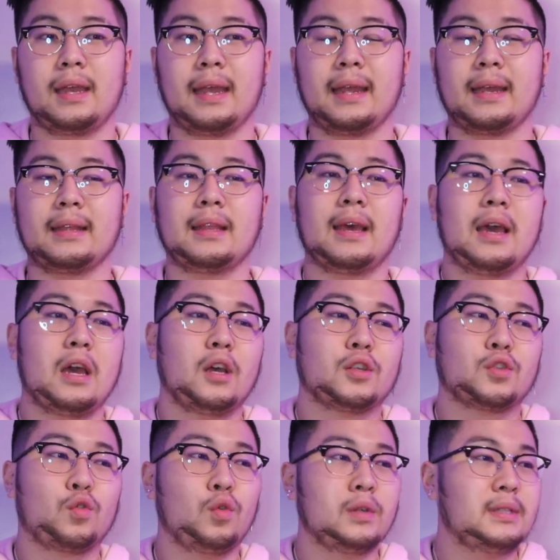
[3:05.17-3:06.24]
And
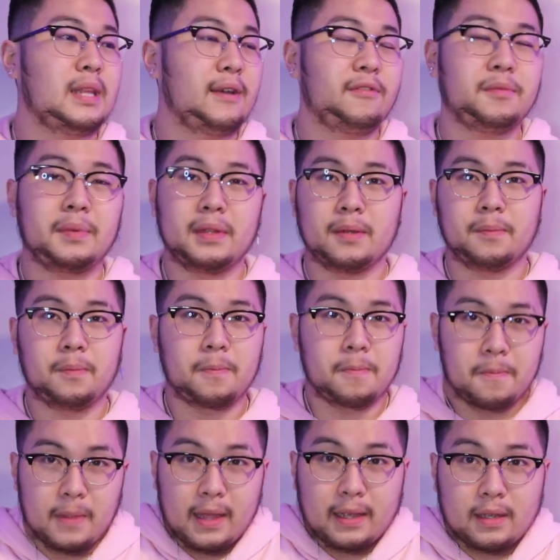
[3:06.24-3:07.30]
school has never been a
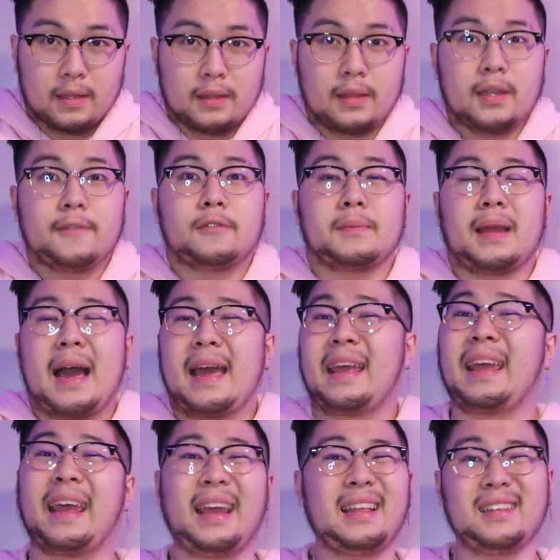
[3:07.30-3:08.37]
like the thing for me I
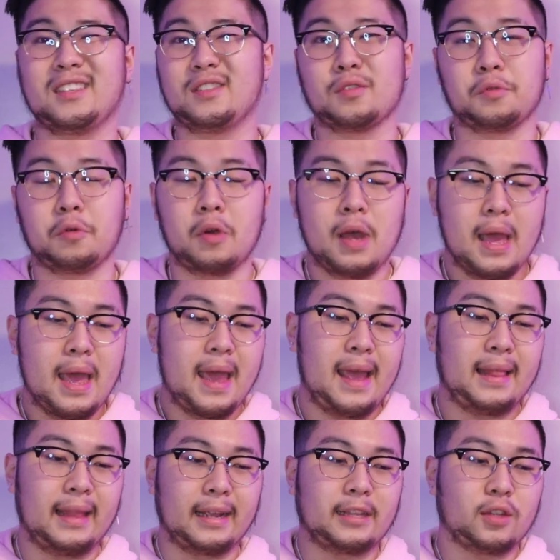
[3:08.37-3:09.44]
hated school
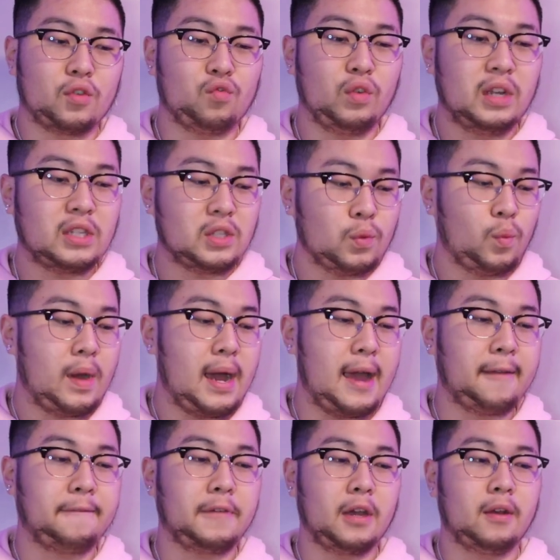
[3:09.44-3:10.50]
and like the reason why
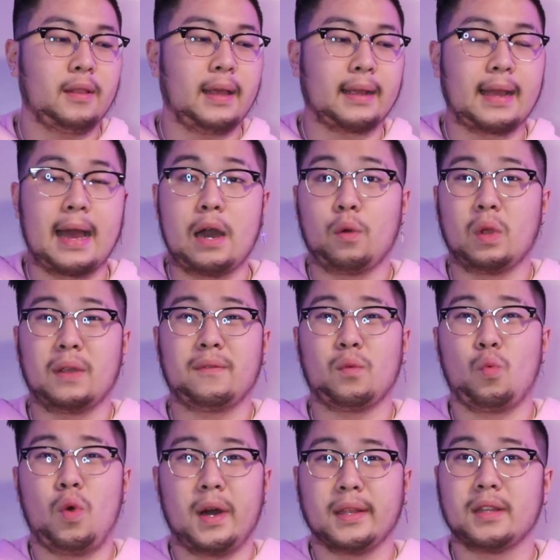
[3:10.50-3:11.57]
I felt like I
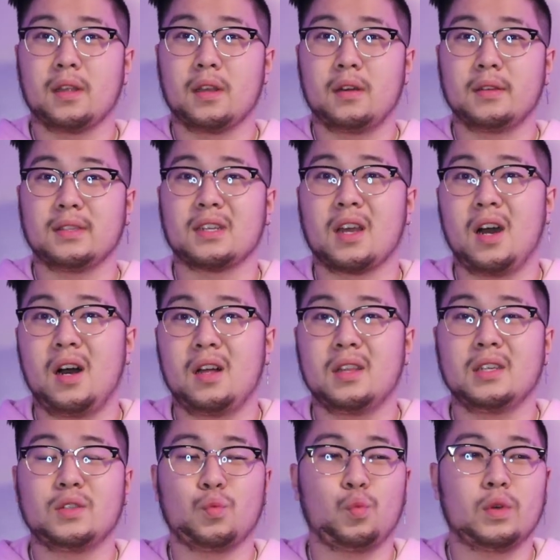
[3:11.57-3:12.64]
even wanted to go to
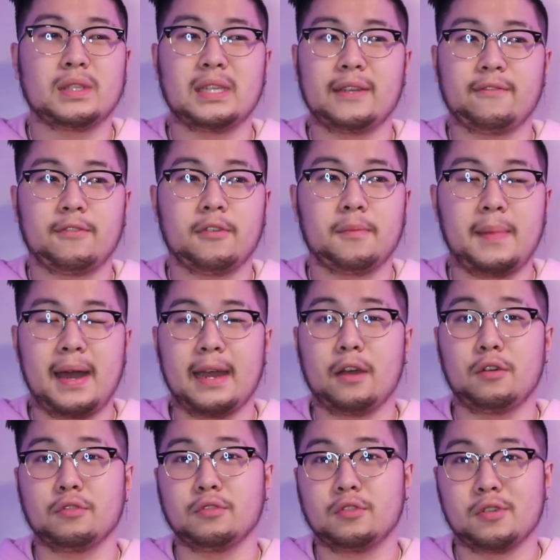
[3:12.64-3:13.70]
college wasn't even for my
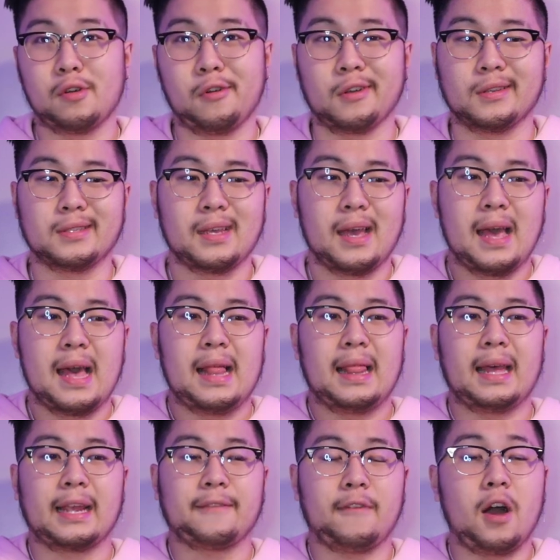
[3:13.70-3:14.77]
own choice
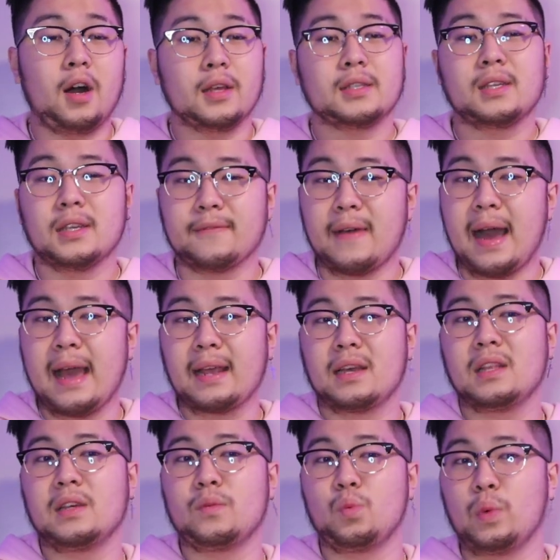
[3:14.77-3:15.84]
like if honestly if I
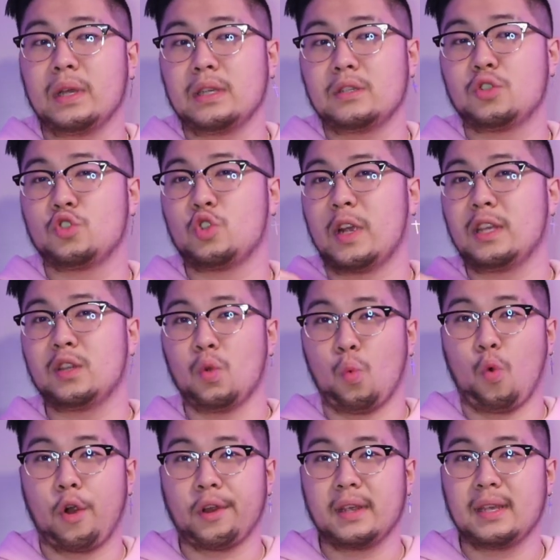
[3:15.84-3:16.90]
could have went straight to
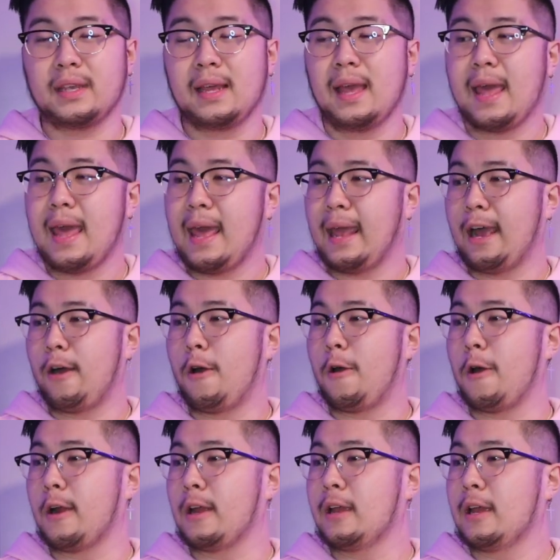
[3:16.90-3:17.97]
working
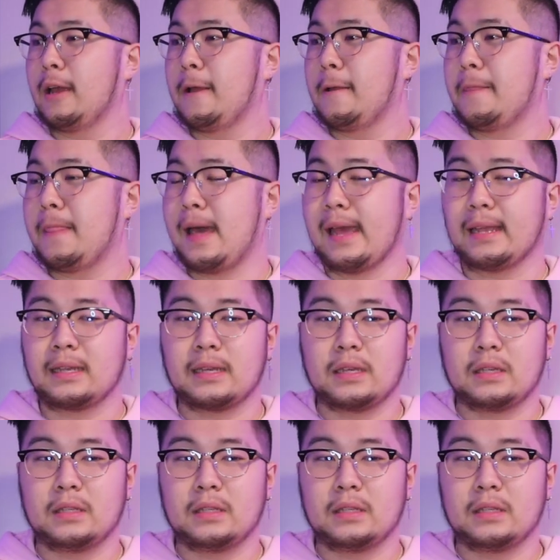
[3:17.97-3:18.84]
or like